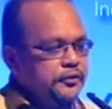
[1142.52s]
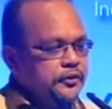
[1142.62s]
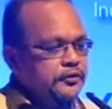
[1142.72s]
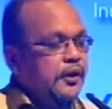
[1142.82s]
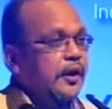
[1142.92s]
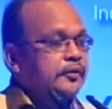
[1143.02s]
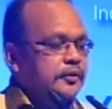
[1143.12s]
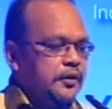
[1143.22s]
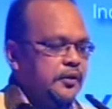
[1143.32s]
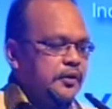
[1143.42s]
slide,
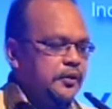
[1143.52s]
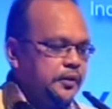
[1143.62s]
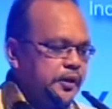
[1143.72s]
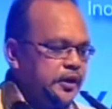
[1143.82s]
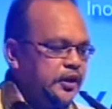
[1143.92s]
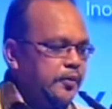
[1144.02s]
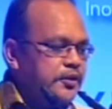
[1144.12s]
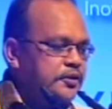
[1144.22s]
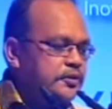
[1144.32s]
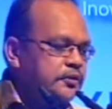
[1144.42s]

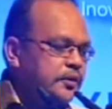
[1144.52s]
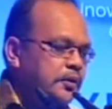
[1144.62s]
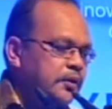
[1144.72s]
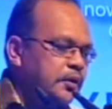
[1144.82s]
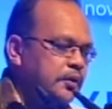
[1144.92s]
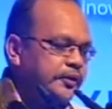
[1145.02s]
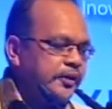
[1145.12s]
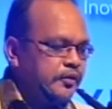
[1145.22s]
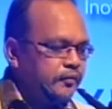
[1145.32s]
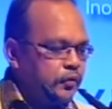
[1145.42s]
images are
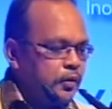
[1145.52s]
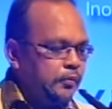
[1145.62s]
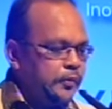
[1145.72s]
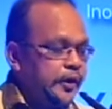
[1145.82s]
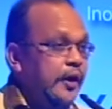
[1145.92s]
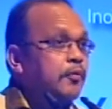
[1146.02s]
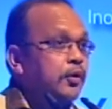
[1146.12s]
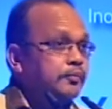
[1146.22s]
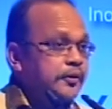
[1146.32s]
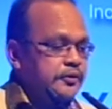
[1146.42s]
taken from
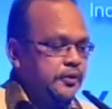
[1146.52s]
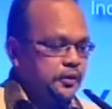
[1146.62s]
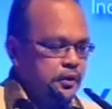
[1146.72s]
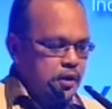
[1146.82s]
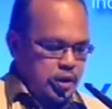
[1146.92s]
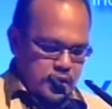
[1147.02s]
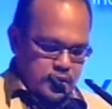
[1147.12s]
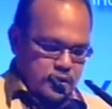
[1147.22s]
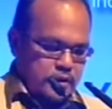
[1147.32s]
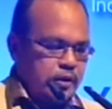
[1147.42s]
airborne base, yeah,
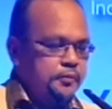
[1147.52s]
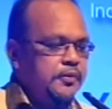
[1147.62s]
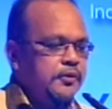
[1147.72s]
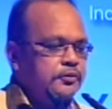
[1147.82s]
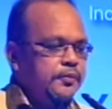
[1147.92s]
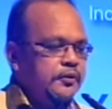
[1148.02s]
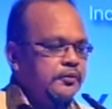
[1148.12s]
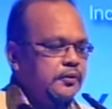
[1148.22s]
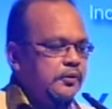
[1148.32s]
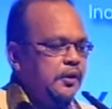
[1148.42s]

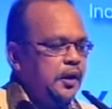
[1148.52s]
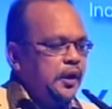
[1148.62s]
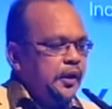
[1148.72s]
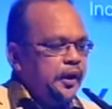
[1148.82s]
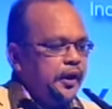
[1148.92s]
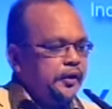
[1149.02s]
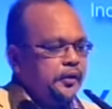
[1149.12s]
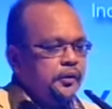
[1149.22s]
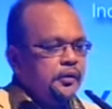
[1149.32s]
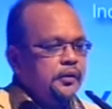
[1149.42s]
hyperspectral, and
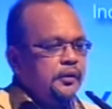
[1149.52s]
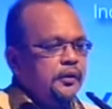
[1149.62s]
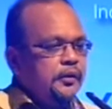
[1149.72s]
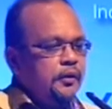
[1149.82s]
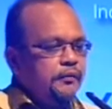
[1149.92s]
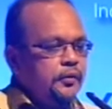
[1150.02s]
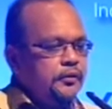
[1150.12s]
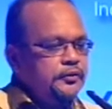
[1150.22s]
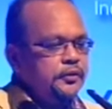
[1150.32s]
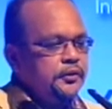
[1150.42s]
of
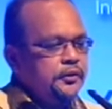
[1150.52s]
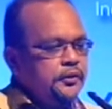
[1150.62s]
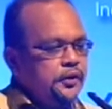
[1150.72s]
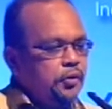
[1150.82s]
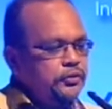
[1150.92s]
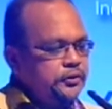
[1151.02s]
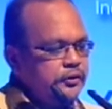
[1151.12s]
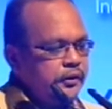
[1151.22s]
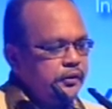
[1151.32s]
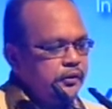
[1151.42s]
course the
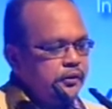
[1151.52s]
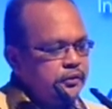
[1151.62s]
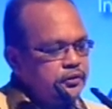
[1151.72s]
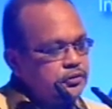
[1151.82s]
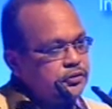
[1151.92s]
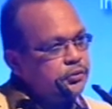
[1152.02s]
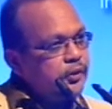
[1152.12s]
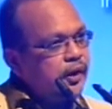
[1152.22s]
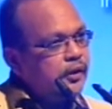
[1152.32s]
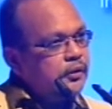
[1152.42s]
concern here is to
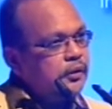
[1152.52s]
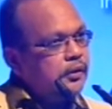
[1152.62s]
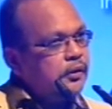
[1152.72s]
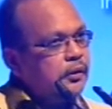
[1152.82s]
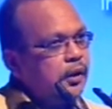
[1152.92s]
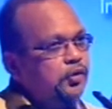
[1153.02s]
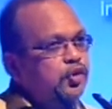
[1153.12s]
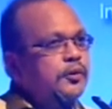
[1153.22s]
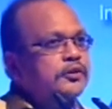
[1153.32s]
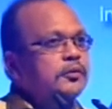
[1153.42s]
get
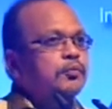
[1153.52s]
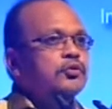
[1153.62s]
automatic